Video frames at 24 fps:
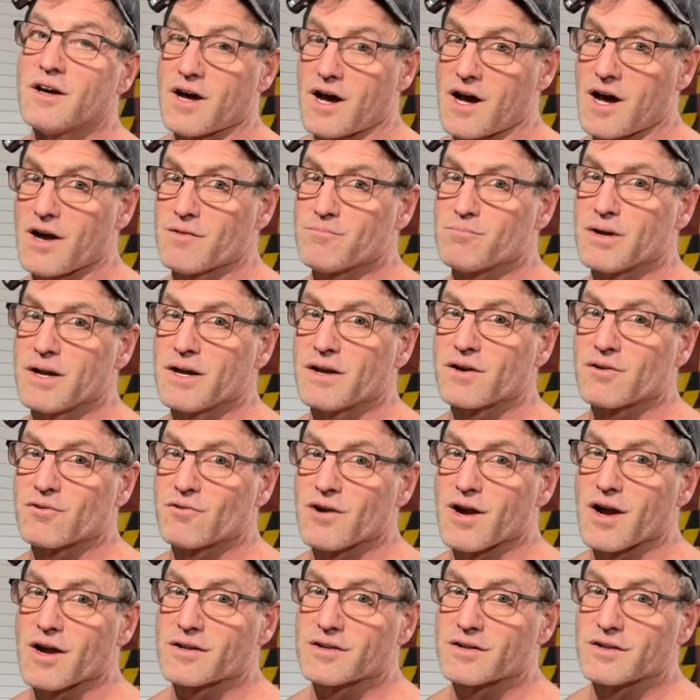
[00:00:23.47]
I've been
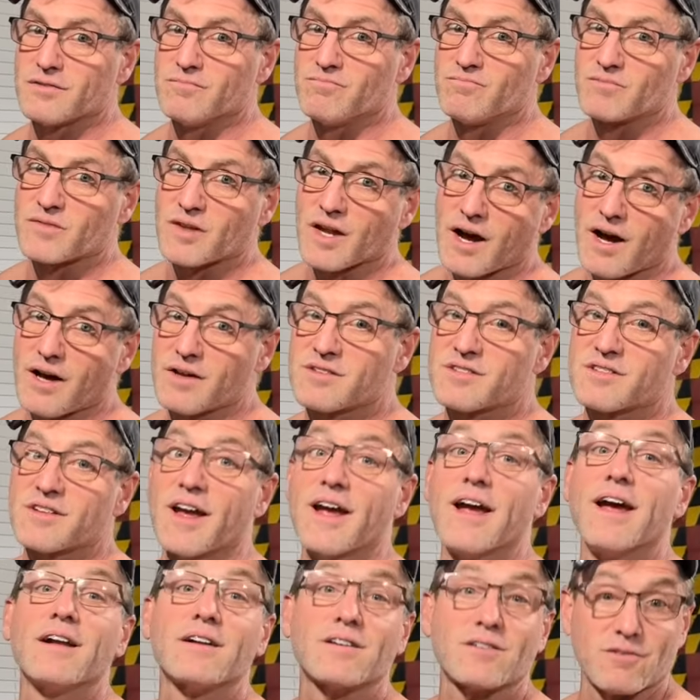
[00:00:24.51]
corrected. I
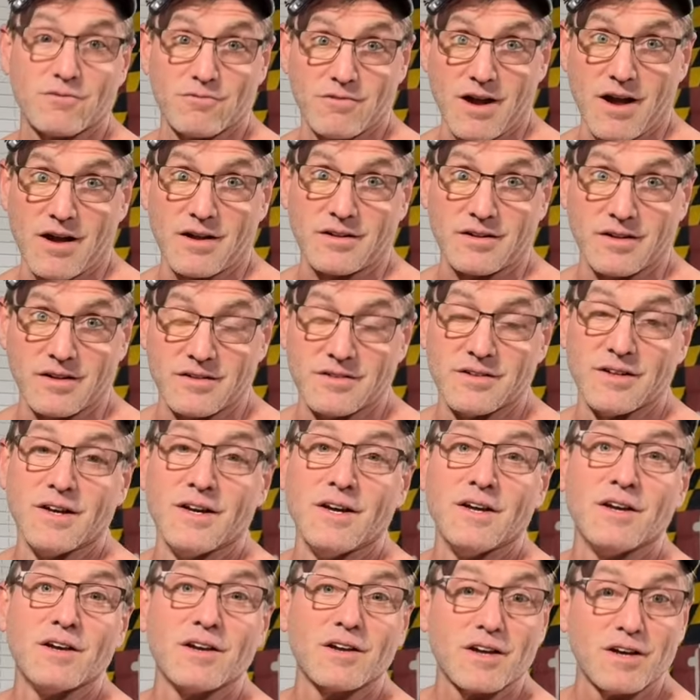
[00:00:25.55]
stand corrected.
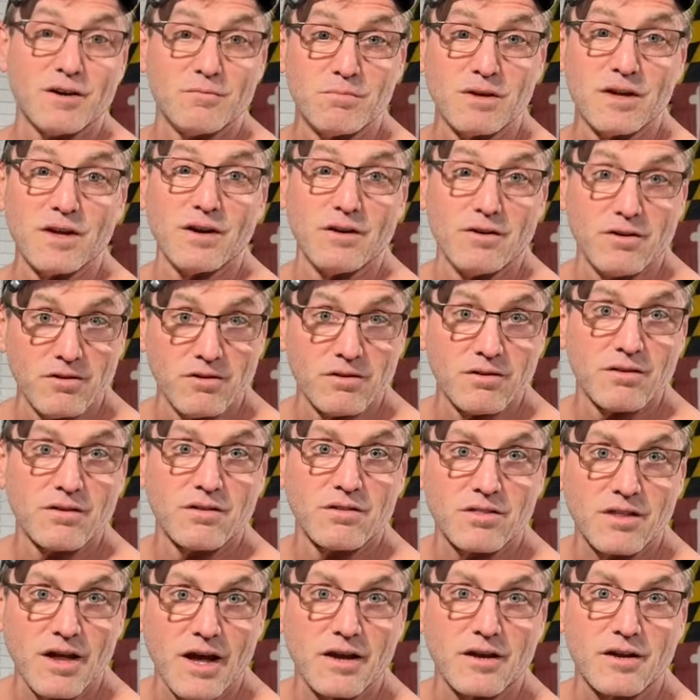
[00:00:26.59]
Camille,
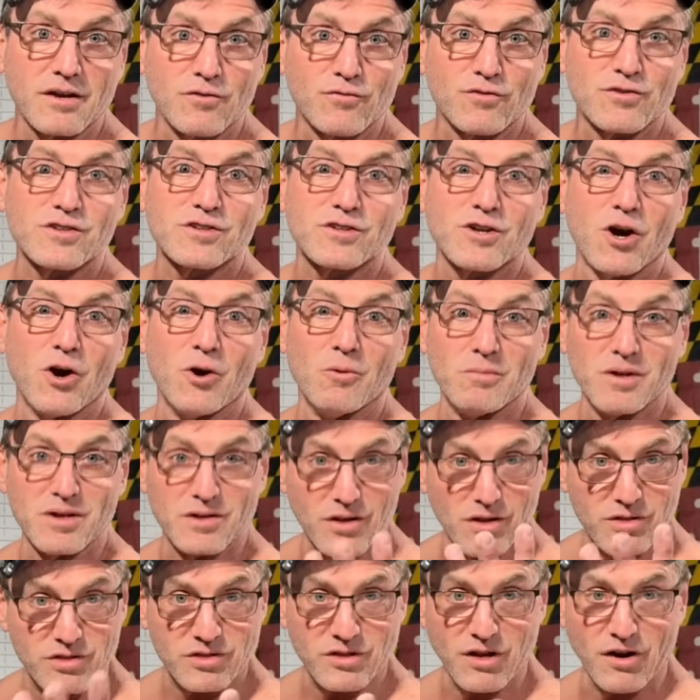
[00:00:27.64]
thank you for showing me
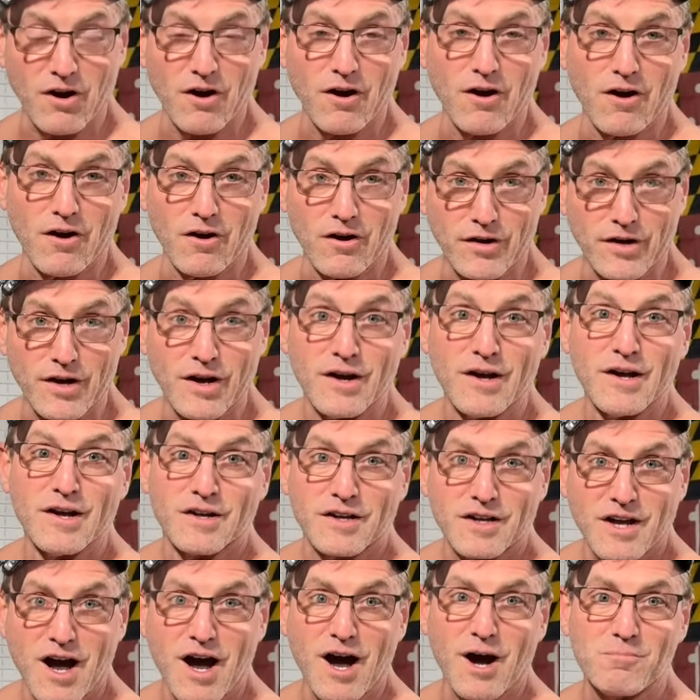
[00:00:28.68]
the third
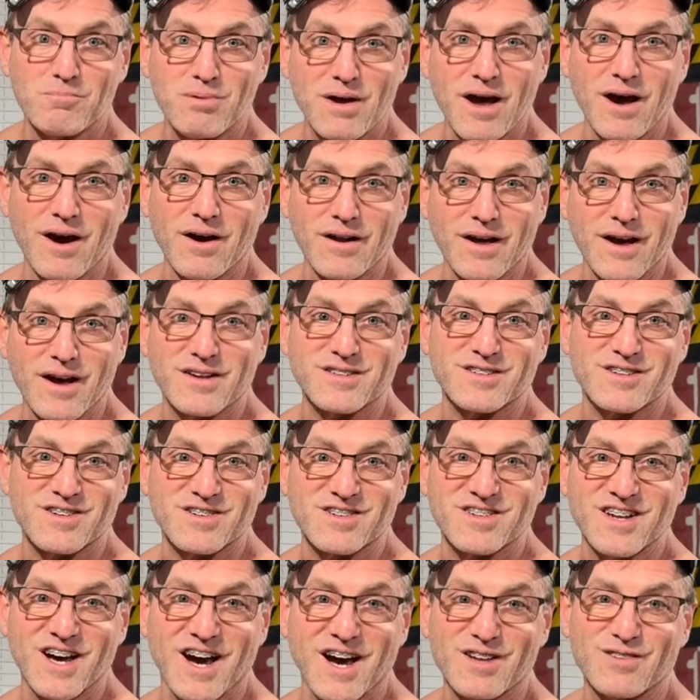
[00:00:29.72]
compound
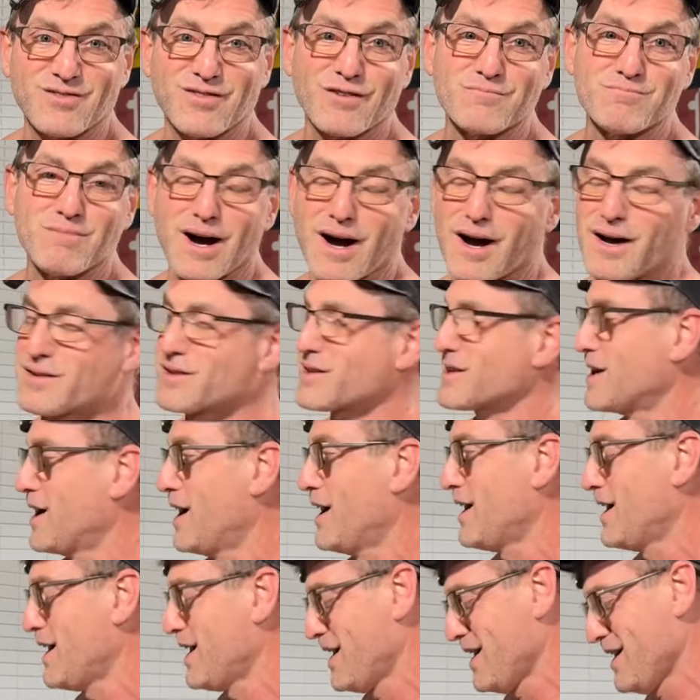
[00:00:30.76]
exercise for
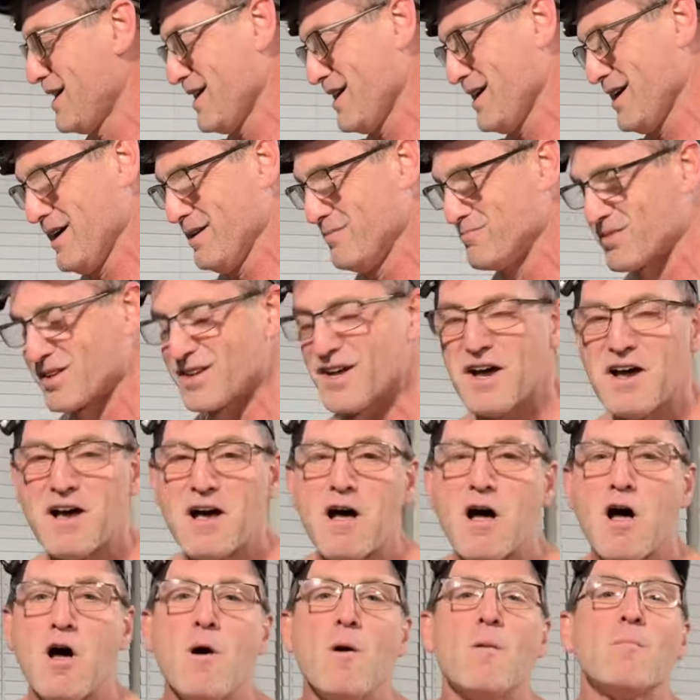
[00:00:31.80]
biceps.
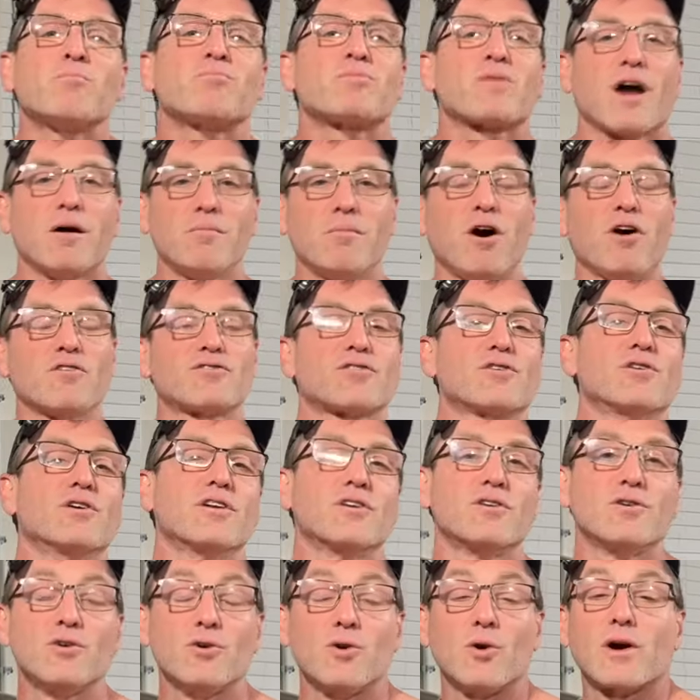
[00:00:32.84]
I'm also going
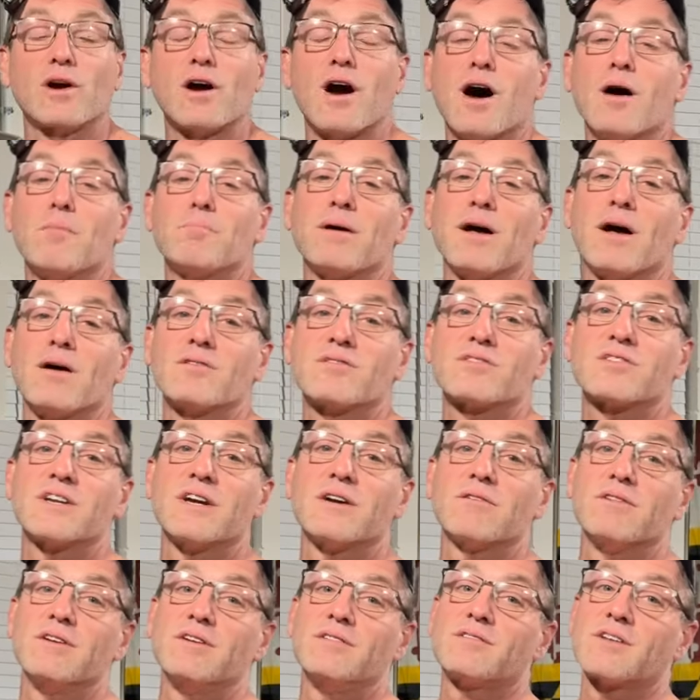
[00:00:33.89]
to do a compound
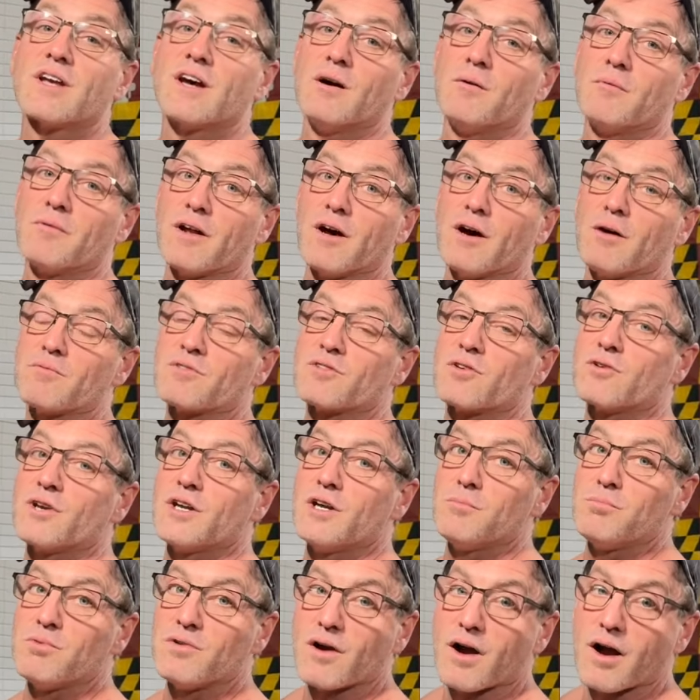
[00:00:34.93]
series coming up, so
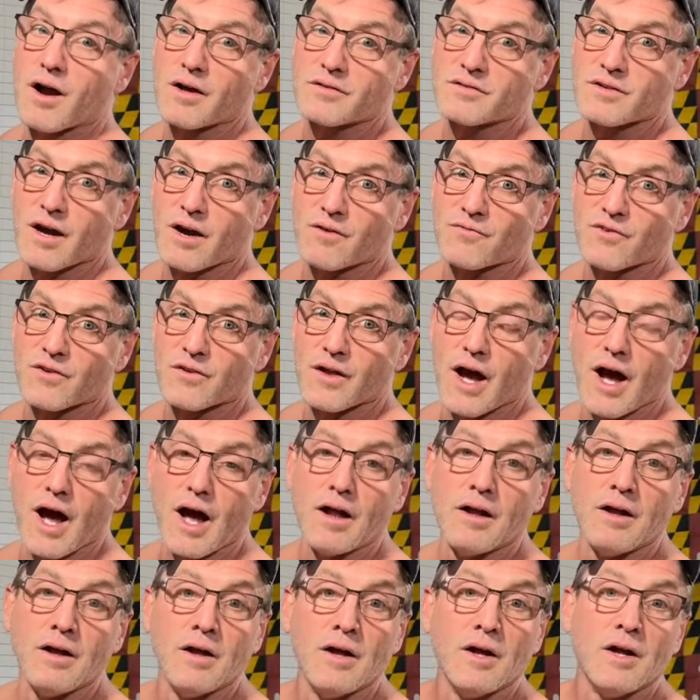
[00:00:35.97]
keep your eyes out for
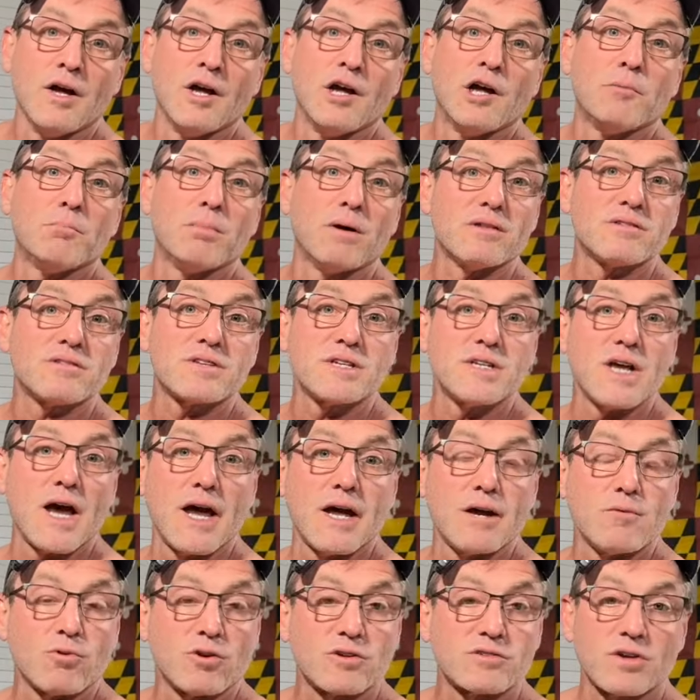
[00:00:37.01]
that. But
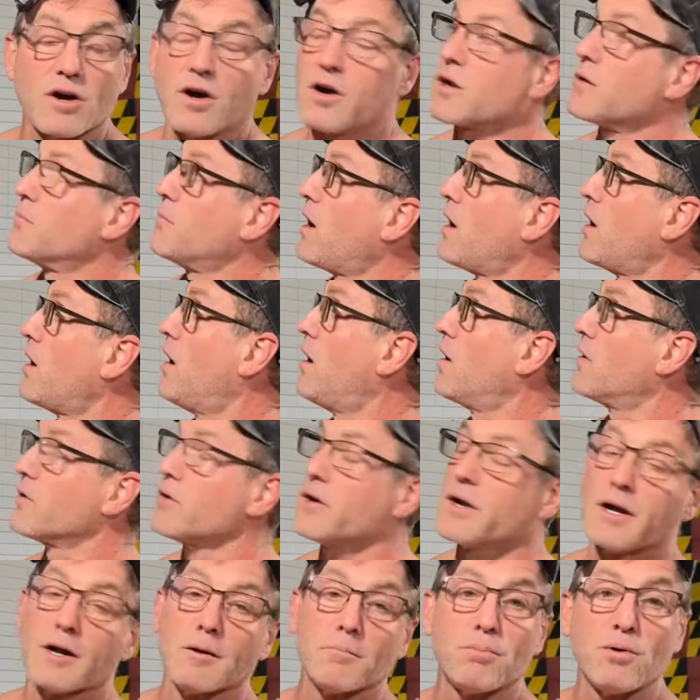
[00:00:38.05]
today we're talking about
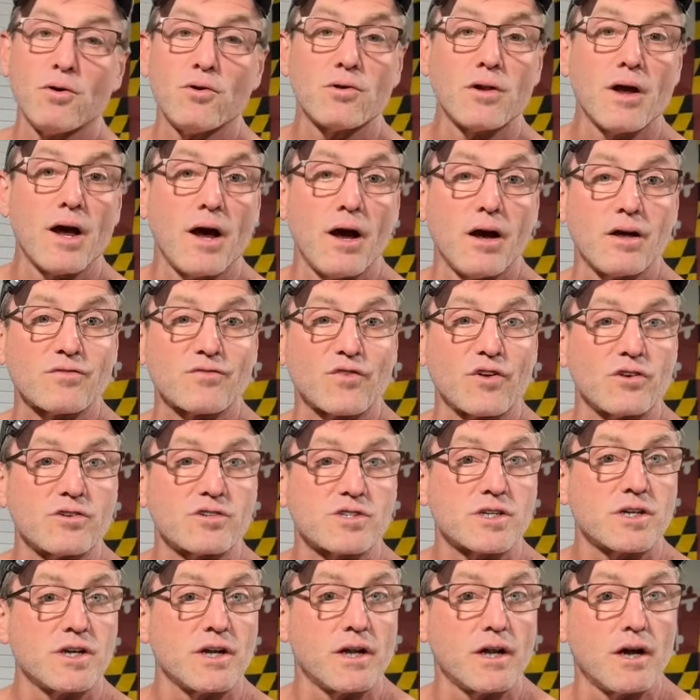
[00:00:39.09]
underhand pull downs
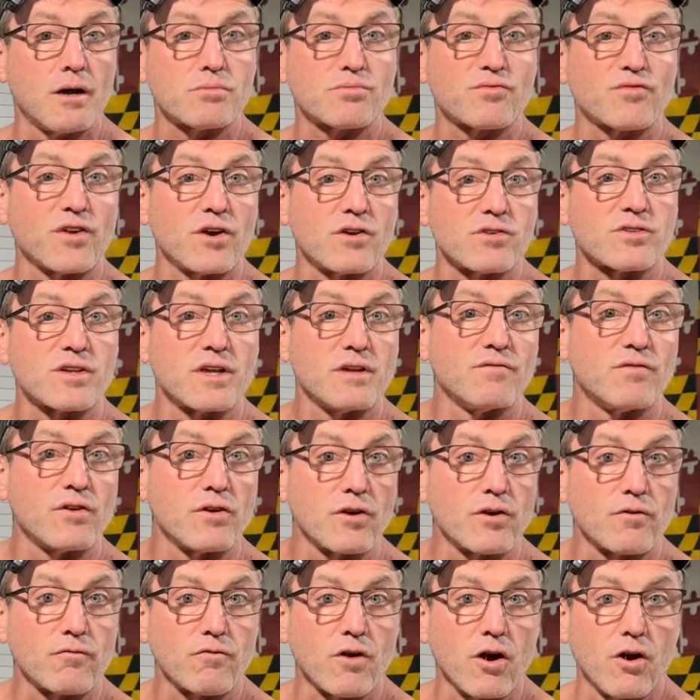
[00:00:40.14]
versus chin ups versus
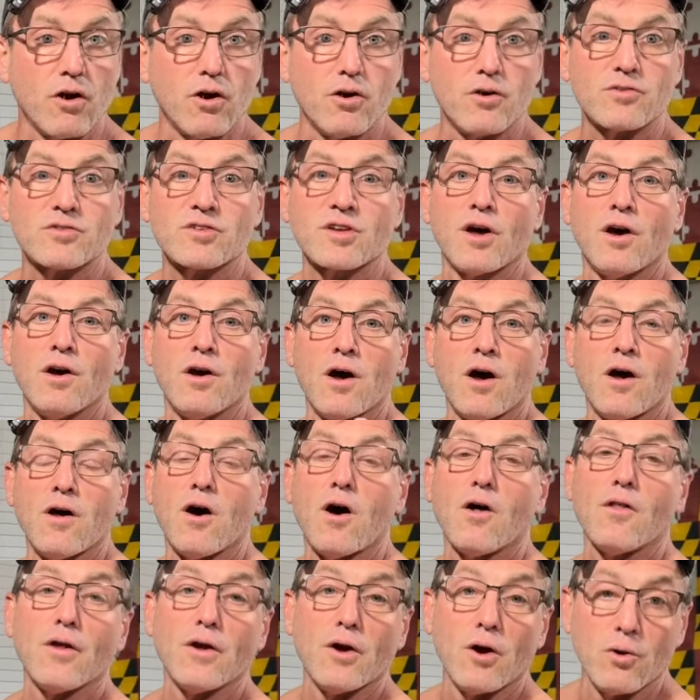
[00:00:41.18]
inverted rows,
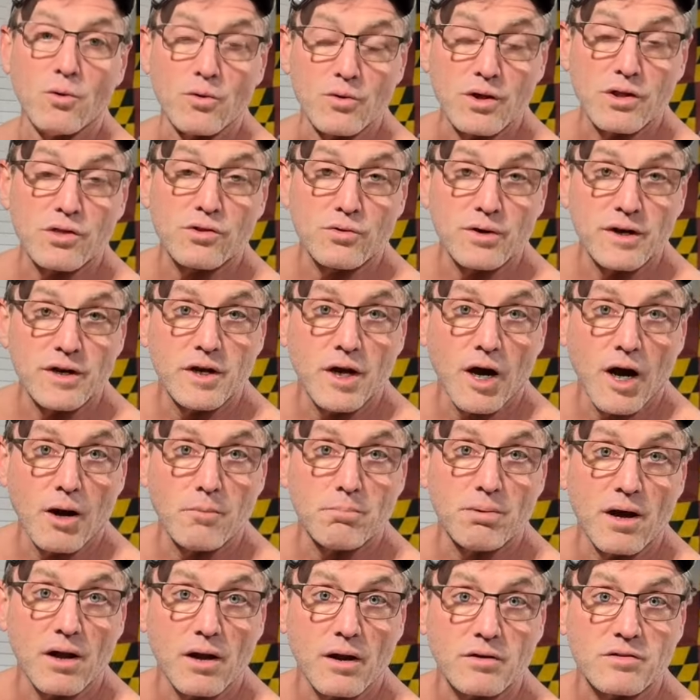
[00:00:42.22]
the only three
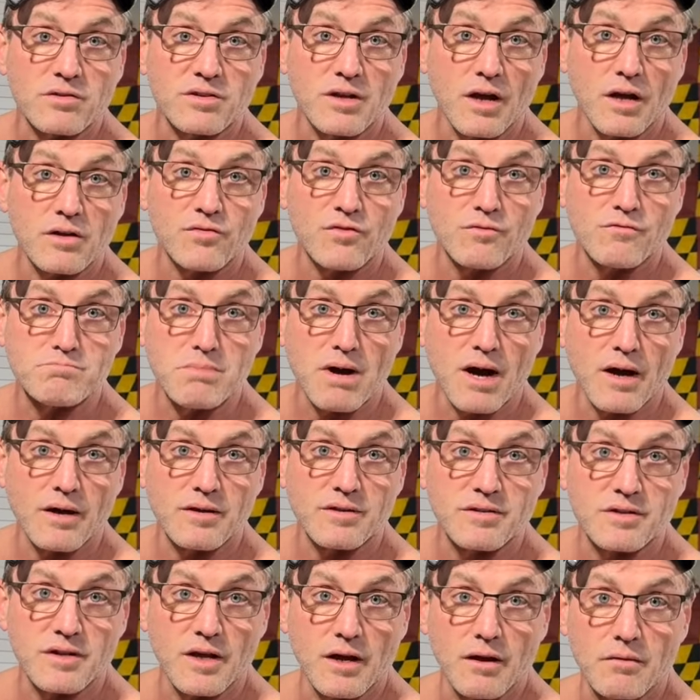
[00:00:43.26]
compound exercises for
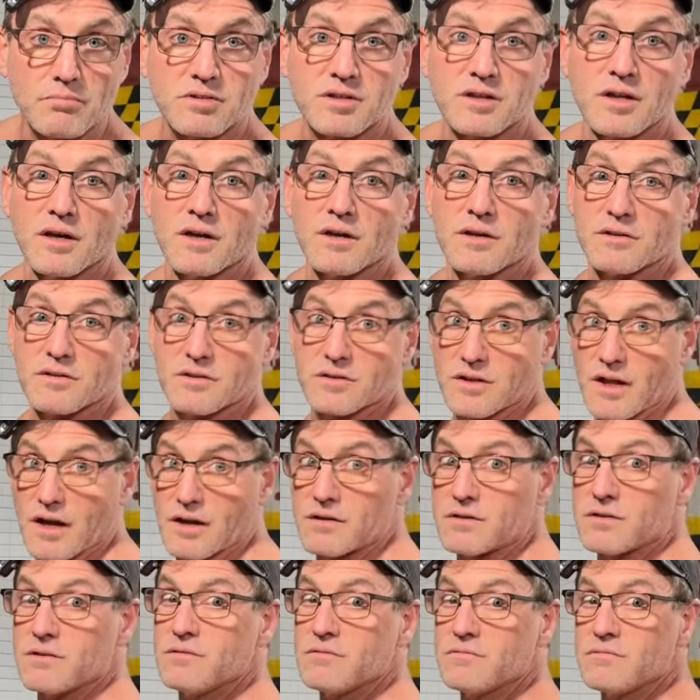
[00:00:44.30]
biceps. Stay
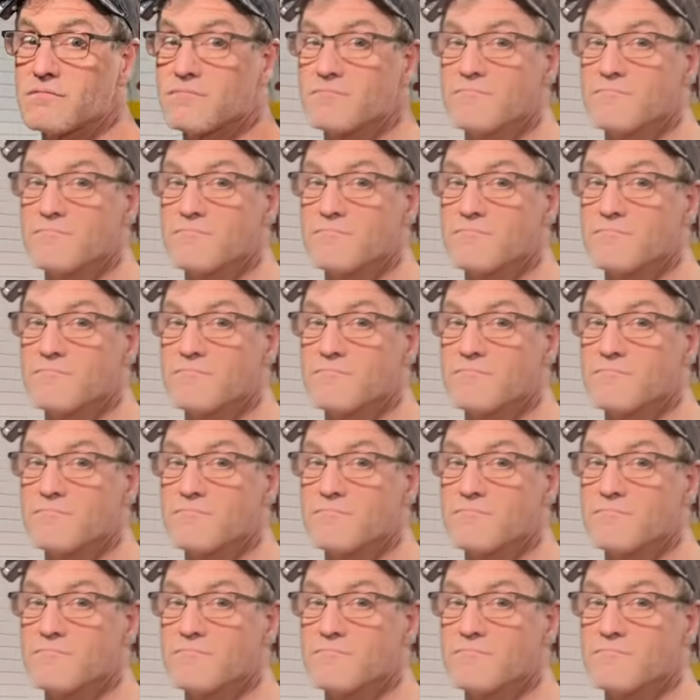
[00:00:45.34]
tuned.